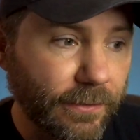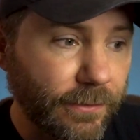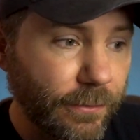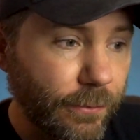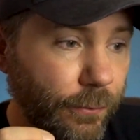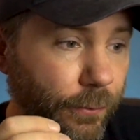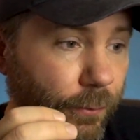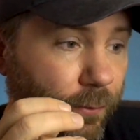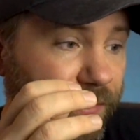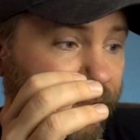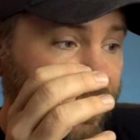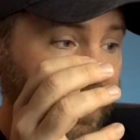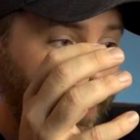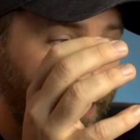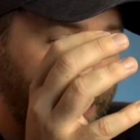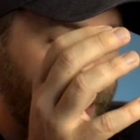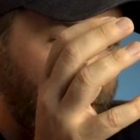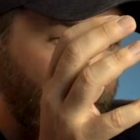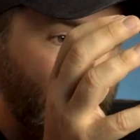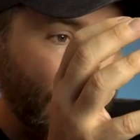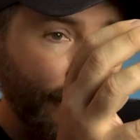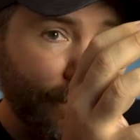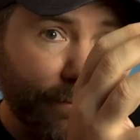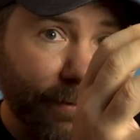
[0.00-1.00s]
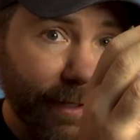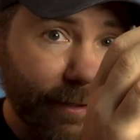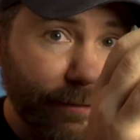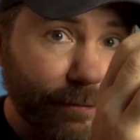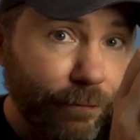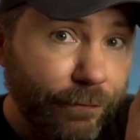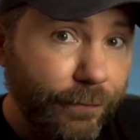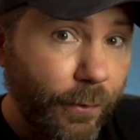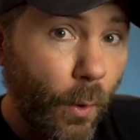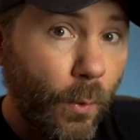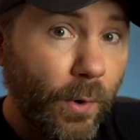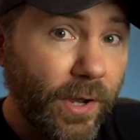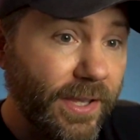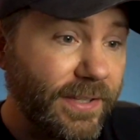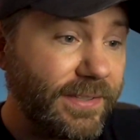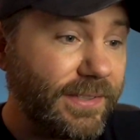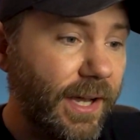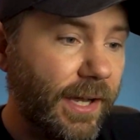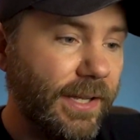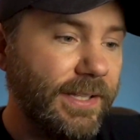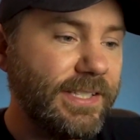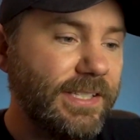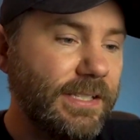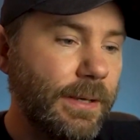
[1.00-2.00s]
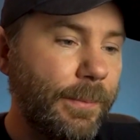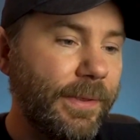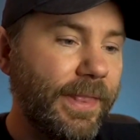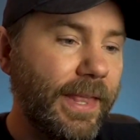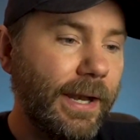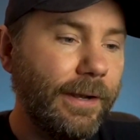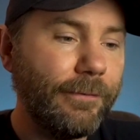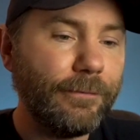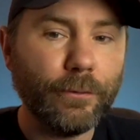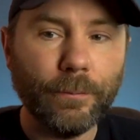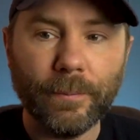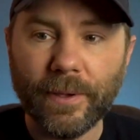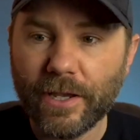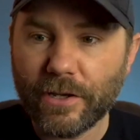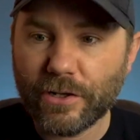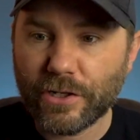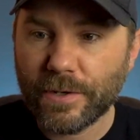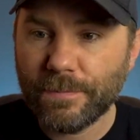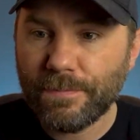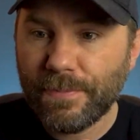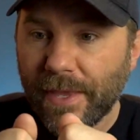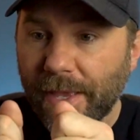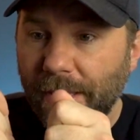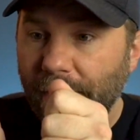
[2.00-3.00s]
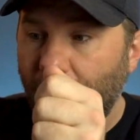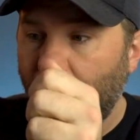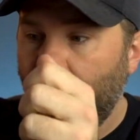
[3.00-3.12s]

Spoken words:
to selectively focus on some of that information